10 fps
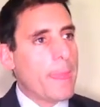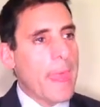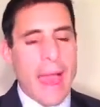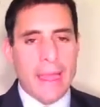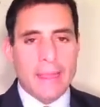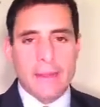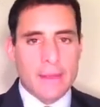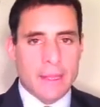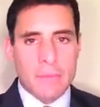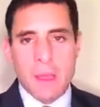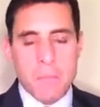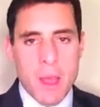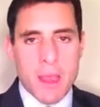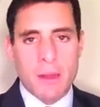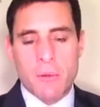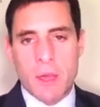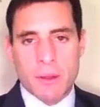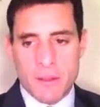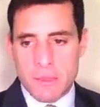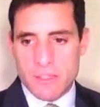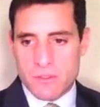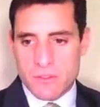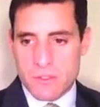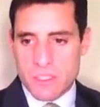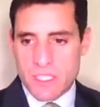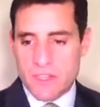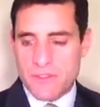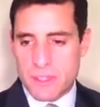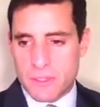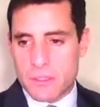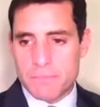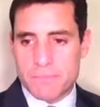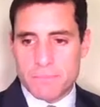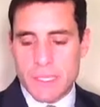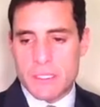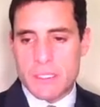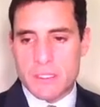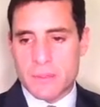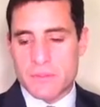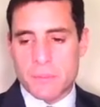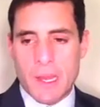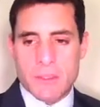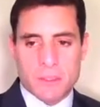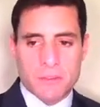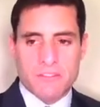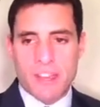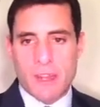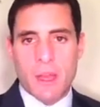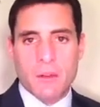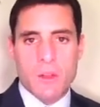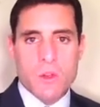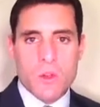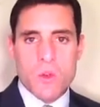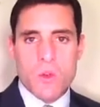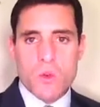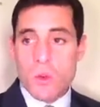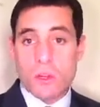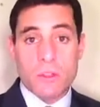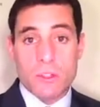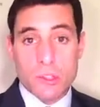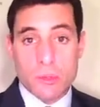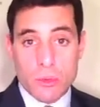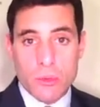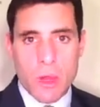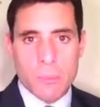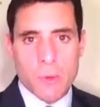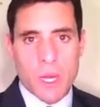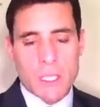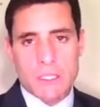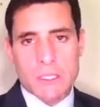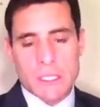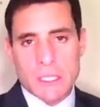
I cannot get my mind around it. I've been sifting the pieces of the puzzle to find out where the screw up was.